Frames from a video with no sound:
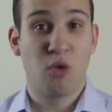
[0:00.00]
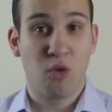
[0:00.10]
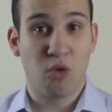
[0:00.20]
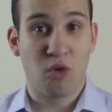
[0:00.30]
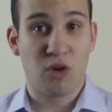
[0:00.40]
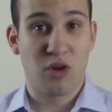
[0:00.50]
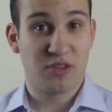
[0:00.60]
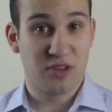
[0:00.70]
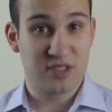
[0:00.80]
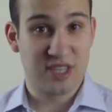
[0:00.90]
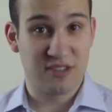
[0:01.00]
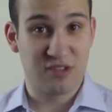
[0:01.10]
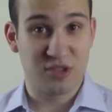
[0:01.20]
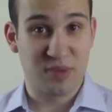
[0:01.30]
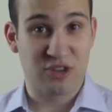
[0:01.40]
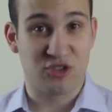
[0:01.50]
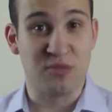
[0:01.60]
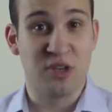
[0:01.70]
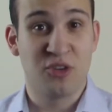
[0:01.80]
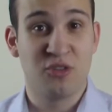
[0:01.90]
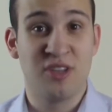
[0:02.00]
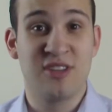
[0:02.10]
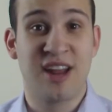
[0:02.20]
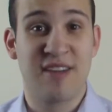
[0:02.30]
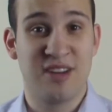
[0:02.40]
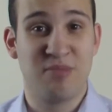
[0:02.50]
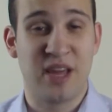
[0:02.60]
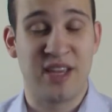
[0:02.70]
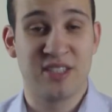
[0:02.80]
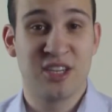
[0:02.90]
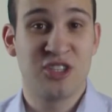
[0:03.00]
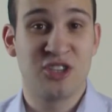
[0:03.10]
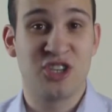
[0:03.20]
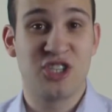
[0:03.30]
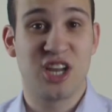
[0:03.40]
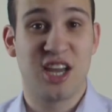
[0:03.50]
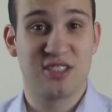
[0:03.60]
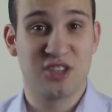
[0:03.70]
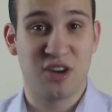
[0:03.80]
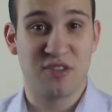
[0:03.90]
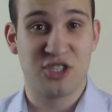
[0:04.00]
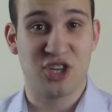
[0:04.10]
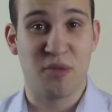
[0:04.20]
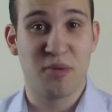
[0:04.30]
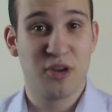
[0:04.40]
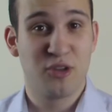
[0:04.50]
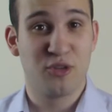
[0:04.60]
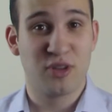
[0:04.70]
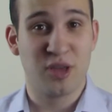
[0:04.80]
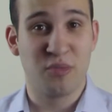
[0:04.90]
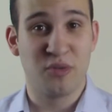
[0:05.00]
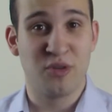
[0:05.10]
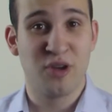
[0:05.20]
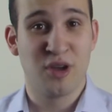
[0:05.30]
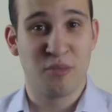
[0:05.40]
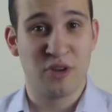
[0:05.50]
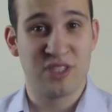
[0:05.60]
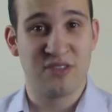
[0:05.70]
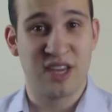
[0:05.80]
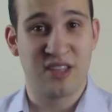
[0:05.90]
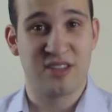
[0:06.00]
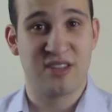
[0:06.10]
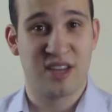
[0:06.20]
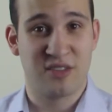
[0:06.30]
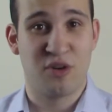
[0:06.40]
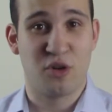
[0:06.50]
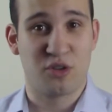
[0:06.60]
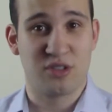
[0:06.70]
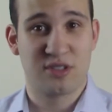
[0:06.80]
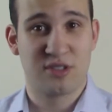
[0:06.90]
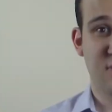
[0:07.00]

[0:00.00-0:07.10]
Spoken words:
or on the other side of the spectrum, you need a lively place such as a coffee shop to keep you motivated and focused.